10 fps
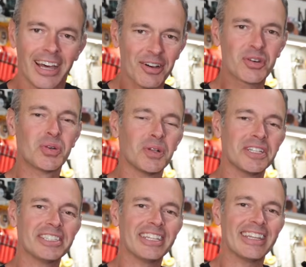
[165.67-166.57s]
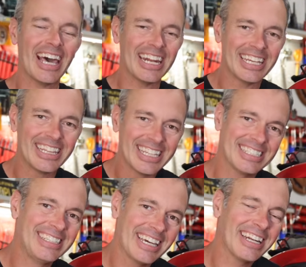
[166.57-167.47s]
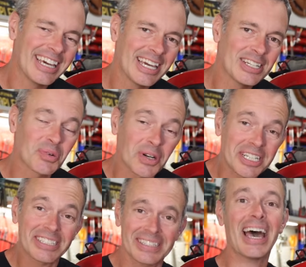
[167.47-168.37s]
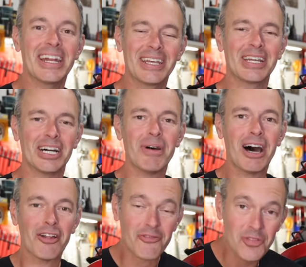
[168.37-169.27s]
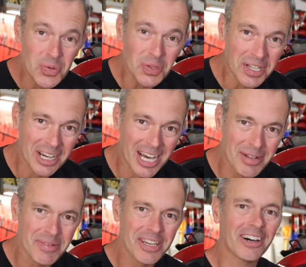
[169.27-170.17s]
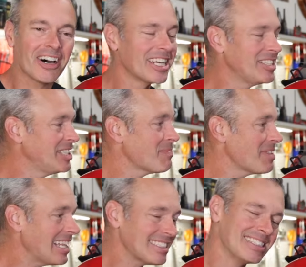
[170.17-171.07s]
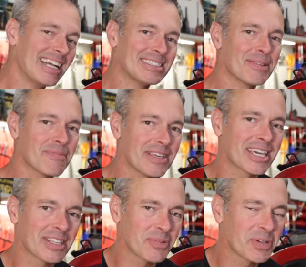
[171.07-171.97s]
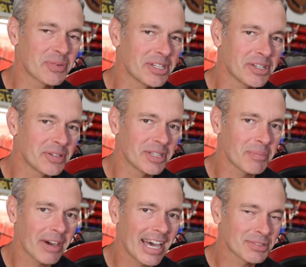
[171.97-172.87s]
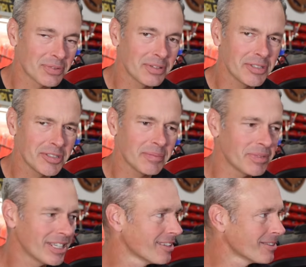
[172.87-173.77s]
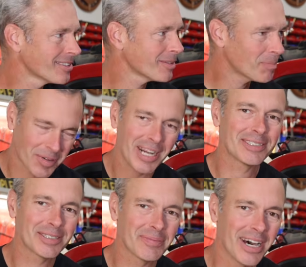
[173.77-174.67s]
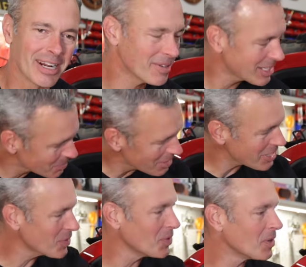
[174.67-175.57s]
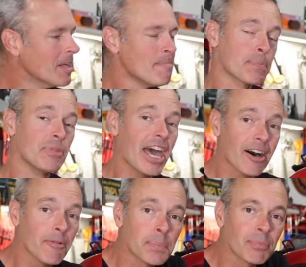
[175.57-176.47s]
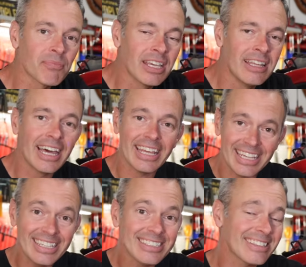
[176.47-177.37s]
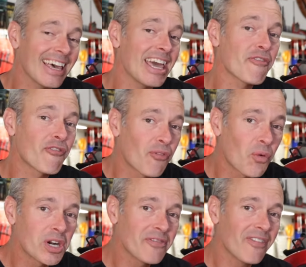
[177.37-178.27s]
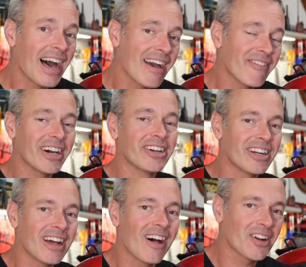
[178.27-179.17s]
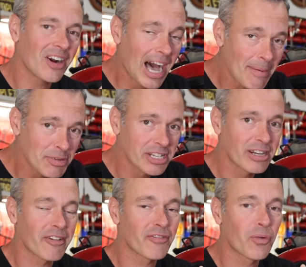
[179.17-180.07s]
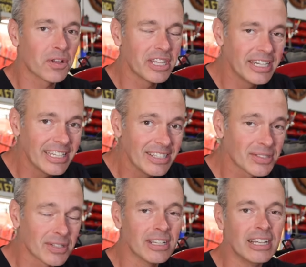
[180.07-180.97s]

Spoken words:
How cool is it that in this day and age, we're excited about fuel economy on a Jeep? That's not something that we would do in the past. We'd usually be a little depressed about it, but it's pretty cool. Now, that is a $4,500 option for the Diesel.